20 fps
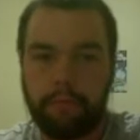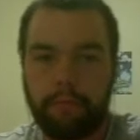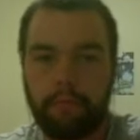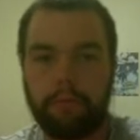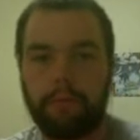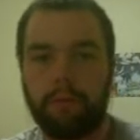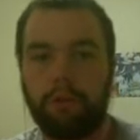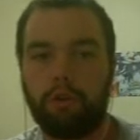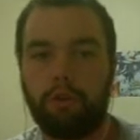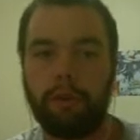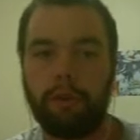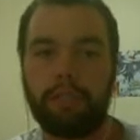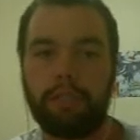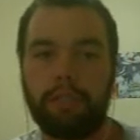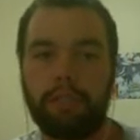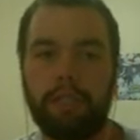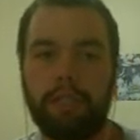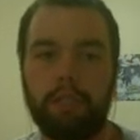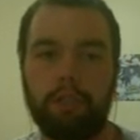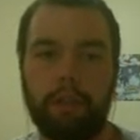who you might see
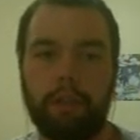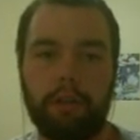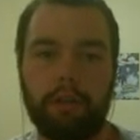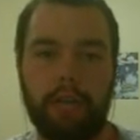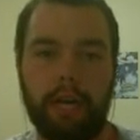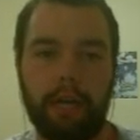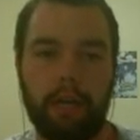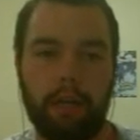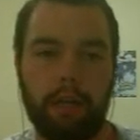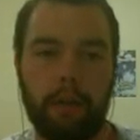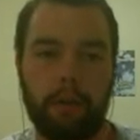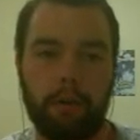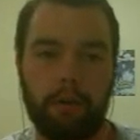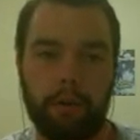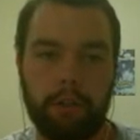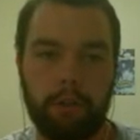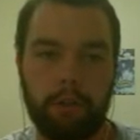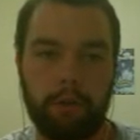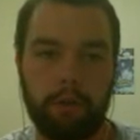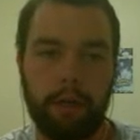in Showdown Chat a lot or on
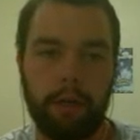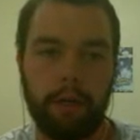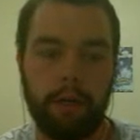Twitter,